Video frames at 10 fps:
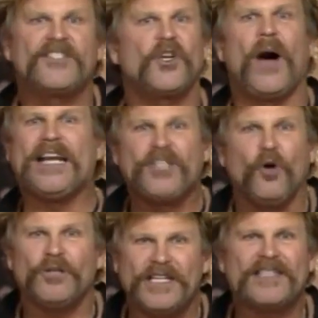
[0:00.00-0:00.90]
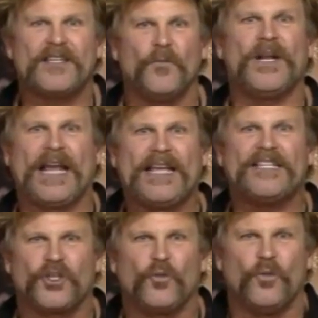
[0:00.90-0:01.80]
And so I don't listen when I
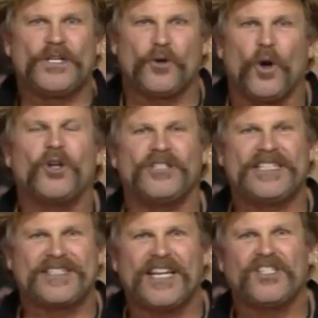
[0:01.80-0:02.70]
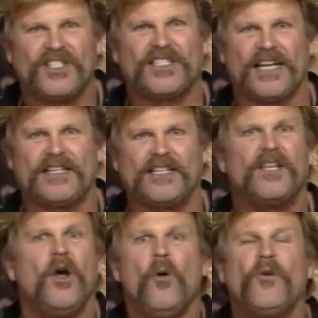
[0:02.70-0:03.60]
get into rhetorical discussions like
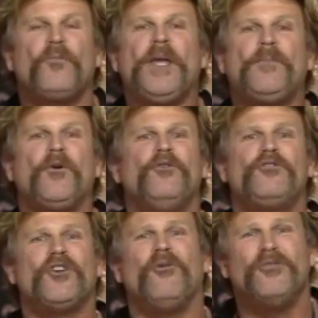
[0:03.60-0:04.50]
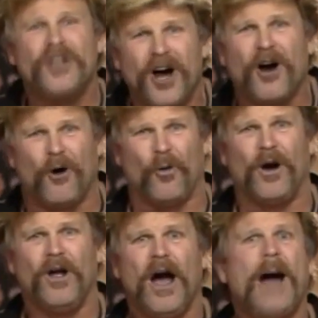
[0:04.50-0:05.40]
this with people who don't
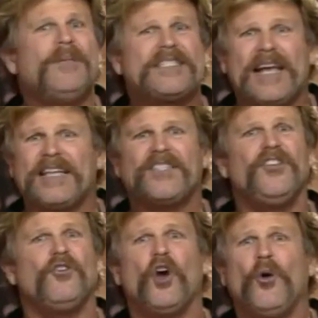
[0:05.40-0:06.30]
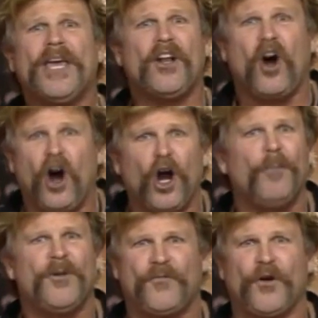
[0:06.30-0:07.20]
know. I'm just asking you, go get
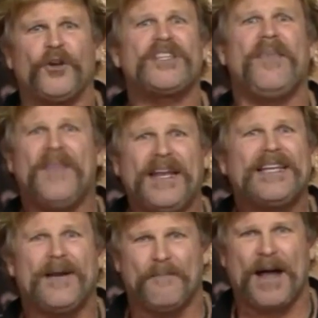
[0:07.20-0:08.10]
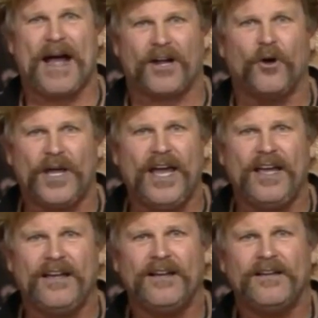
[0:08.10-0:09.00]
armed first and then come back,
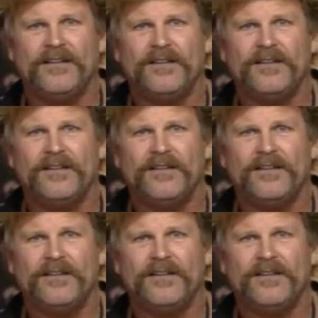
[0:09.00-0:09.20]
okay?